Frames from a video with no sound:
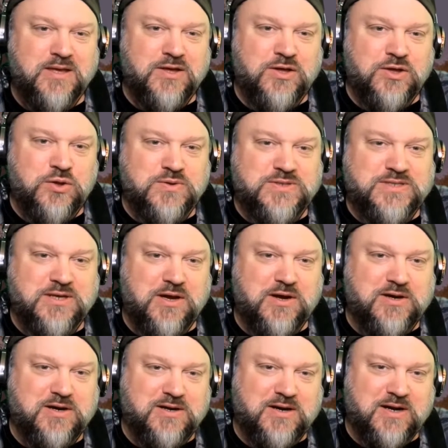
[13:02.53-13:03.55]
You
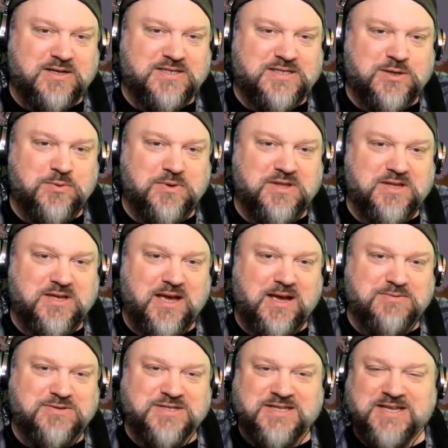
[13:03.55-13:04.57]
suck. I can still read the
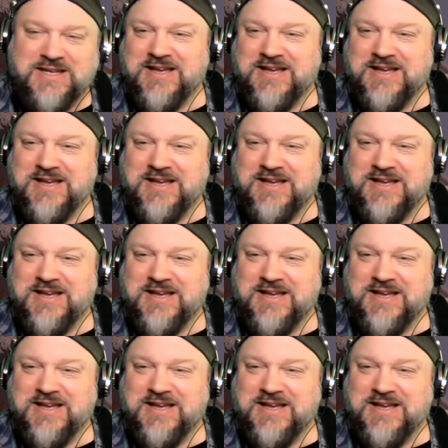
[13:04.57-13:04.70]
captions.